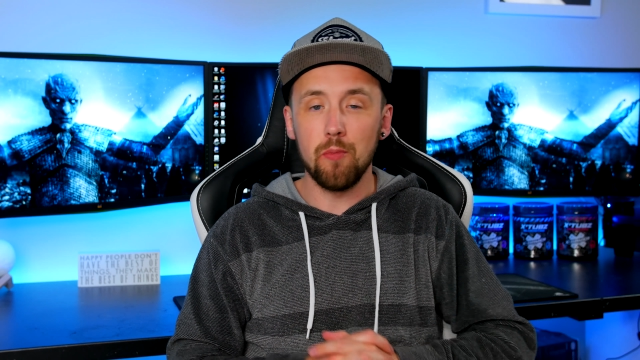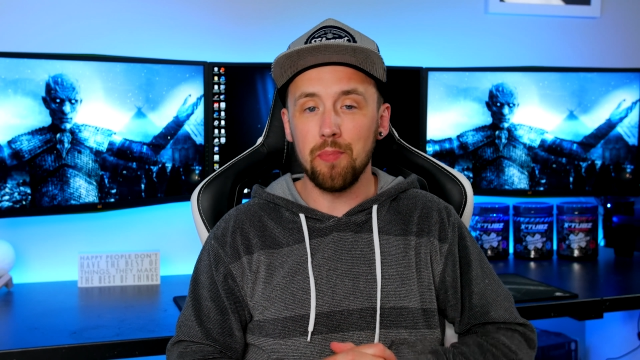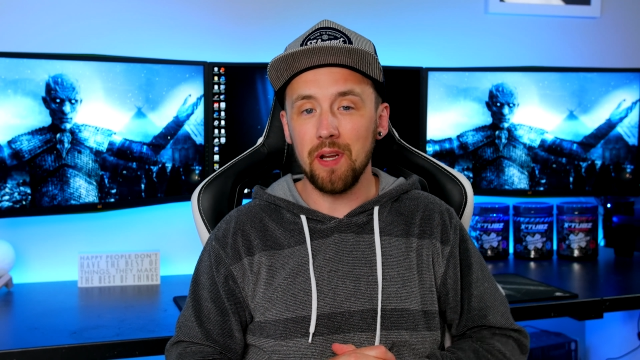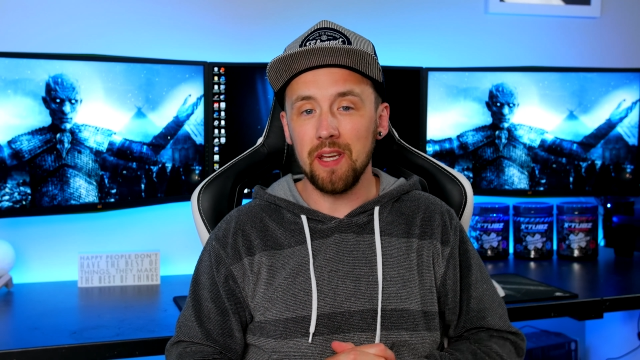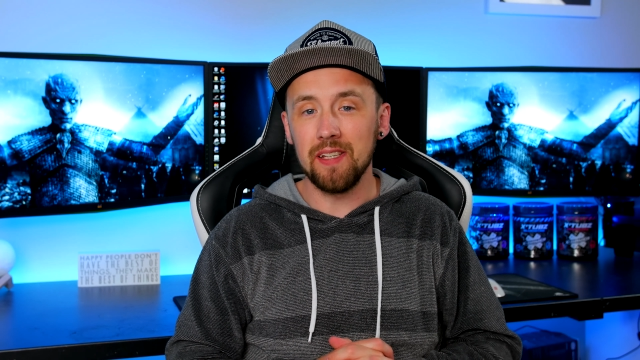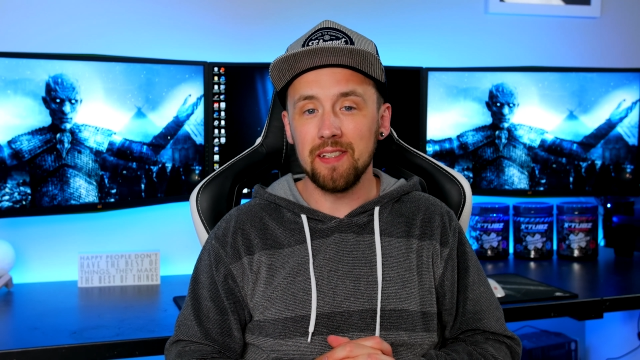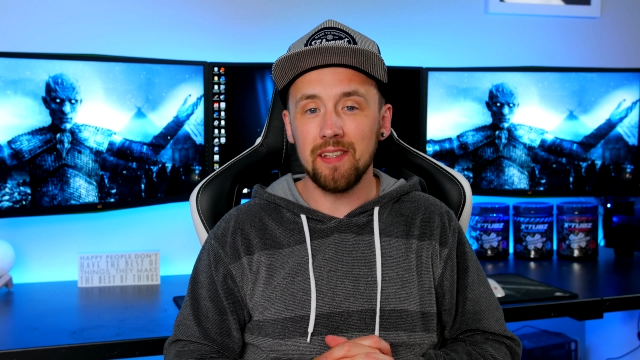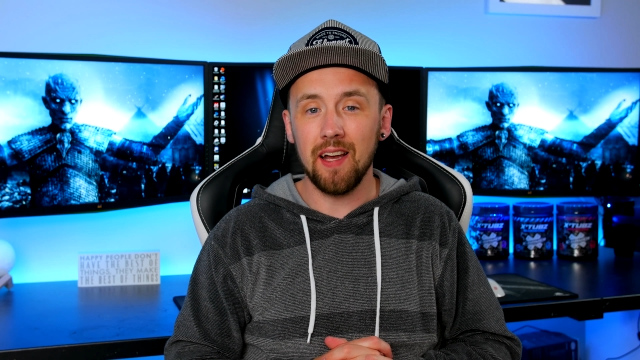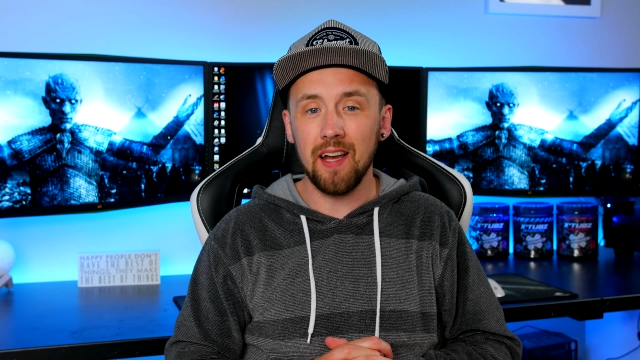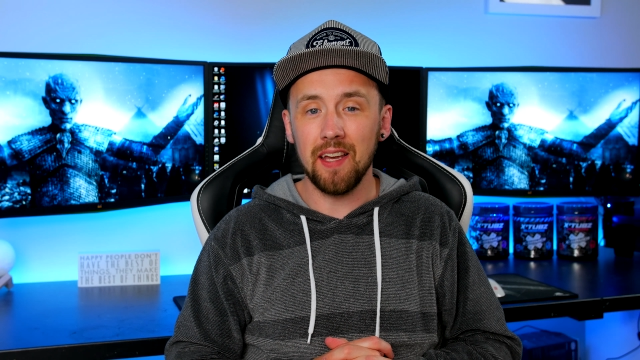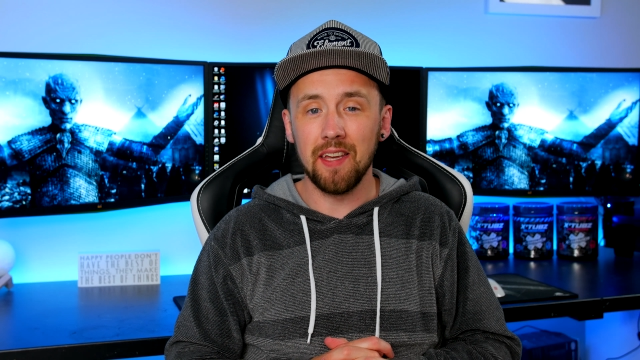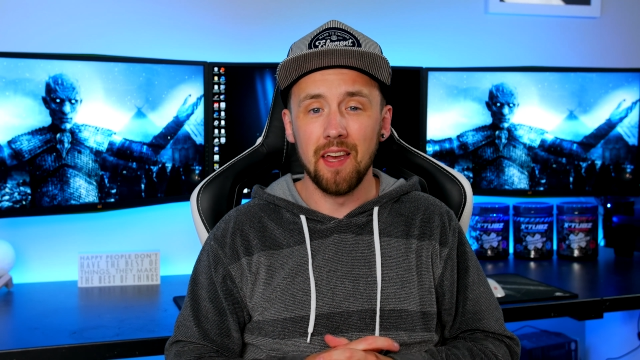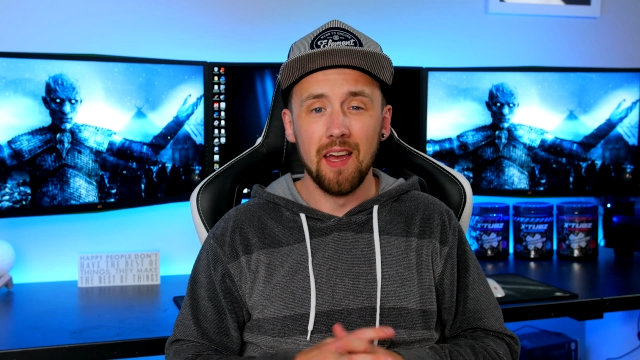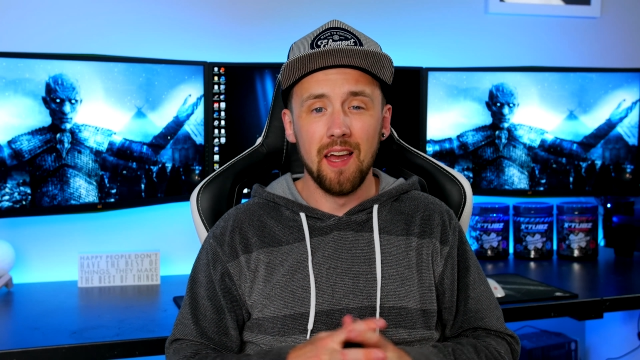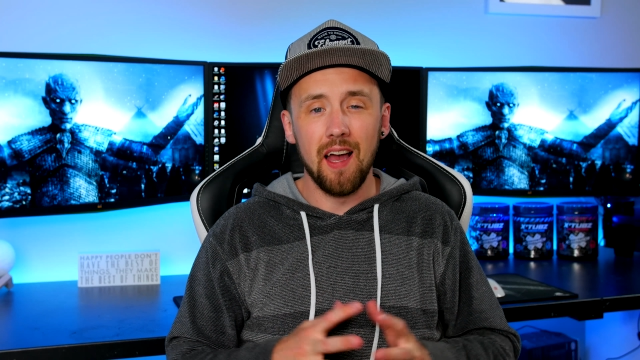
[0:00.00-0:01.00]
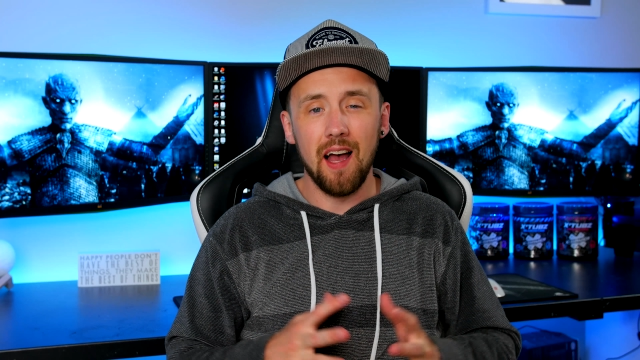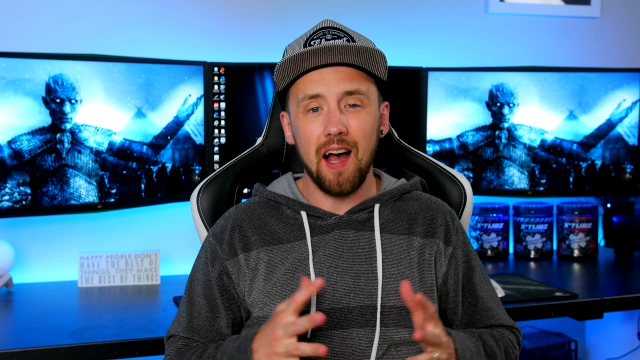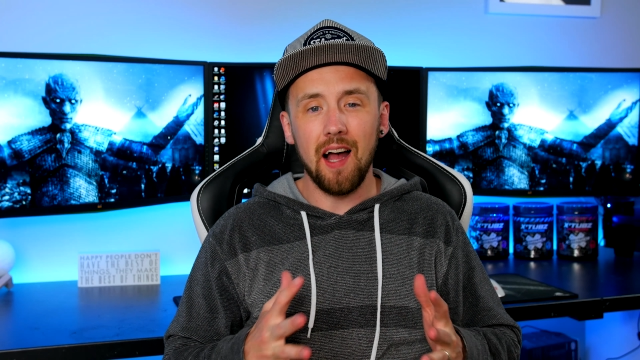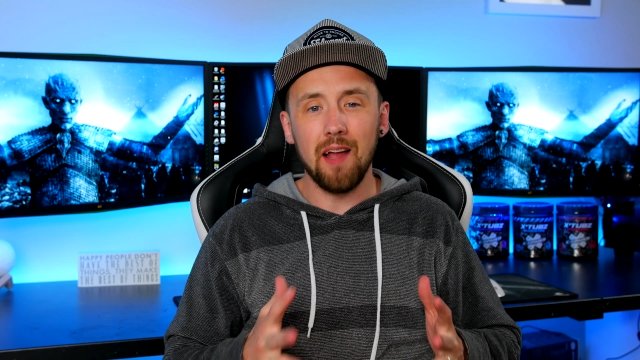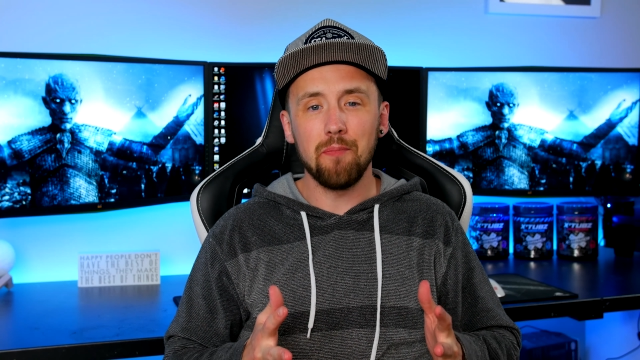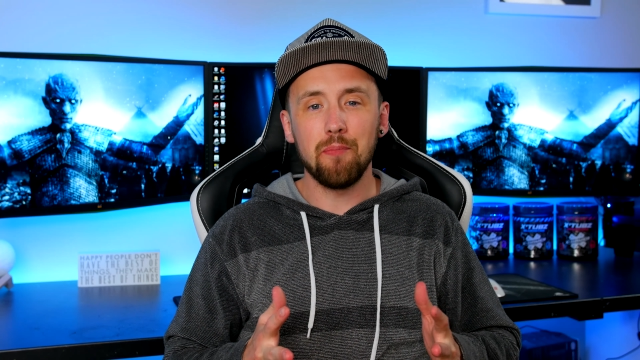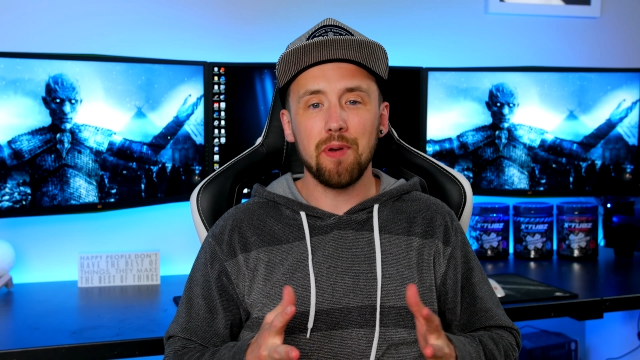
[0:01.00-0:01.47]
price tag,
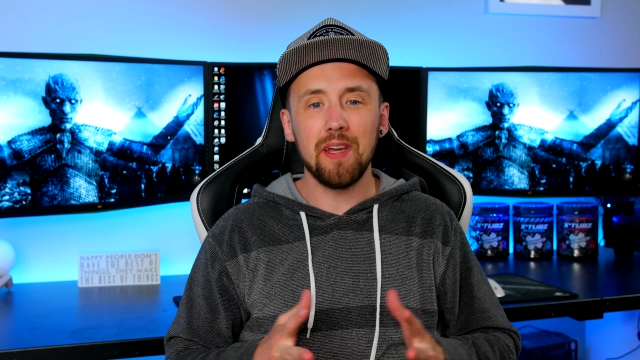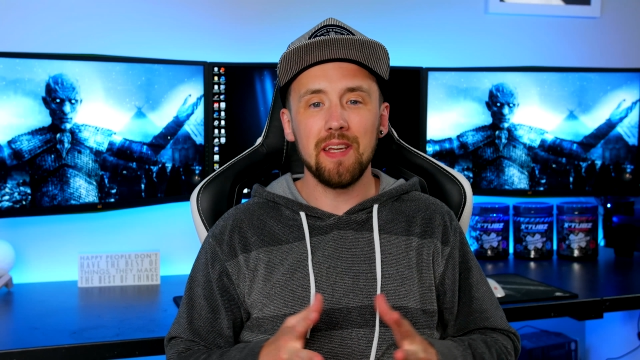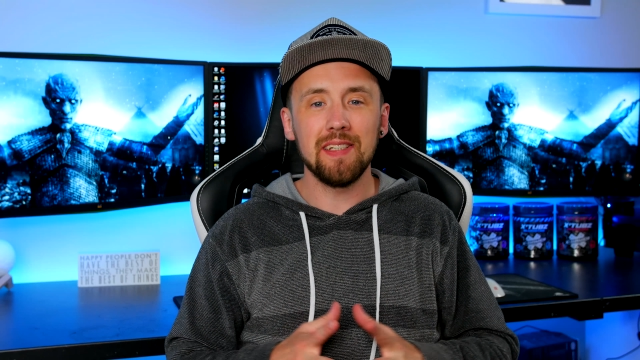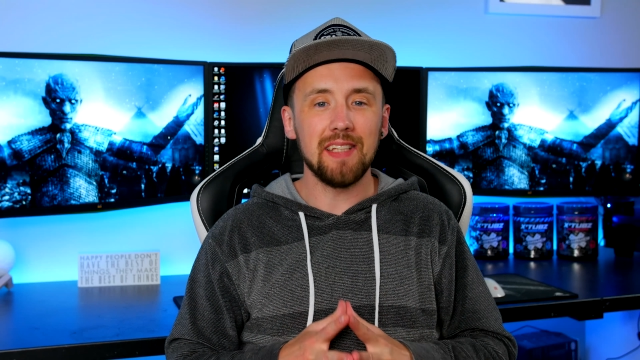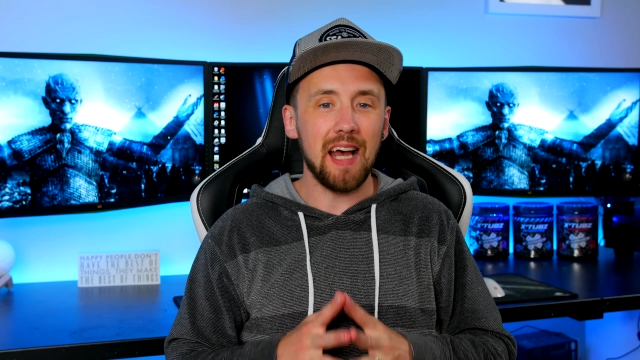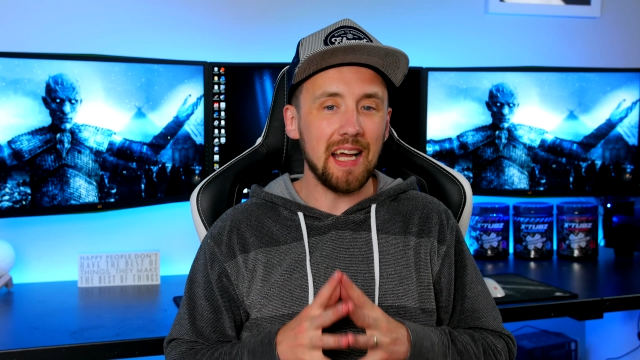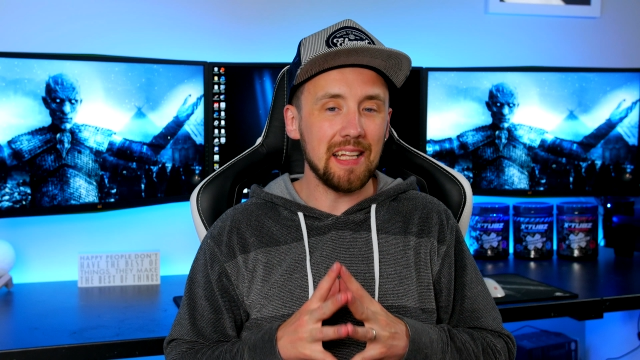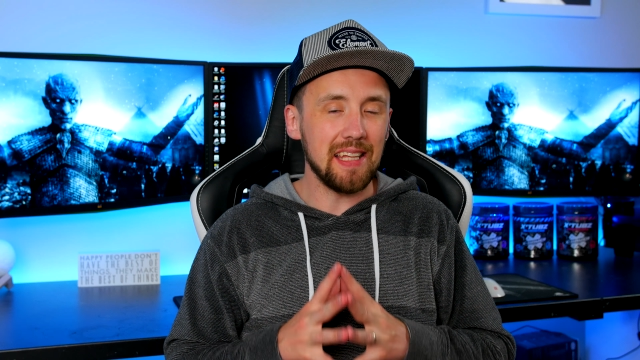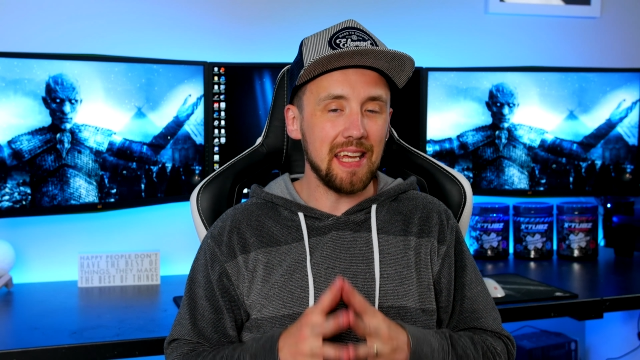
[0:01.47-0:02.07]
and priced at